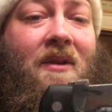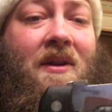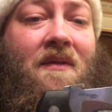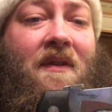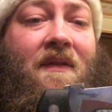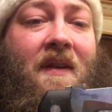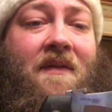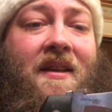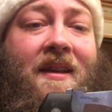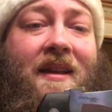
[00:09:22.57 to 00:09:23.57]
Right over
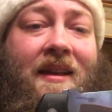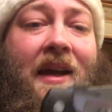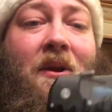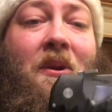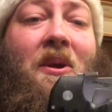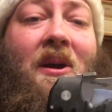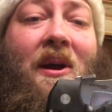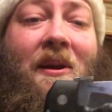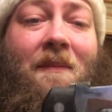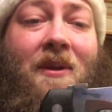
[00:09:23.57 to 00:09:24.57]
50, you get a
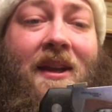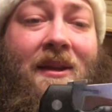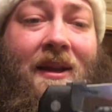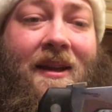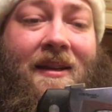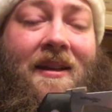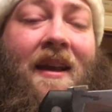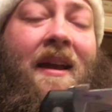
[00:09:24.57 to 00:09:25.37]
lot of blade length,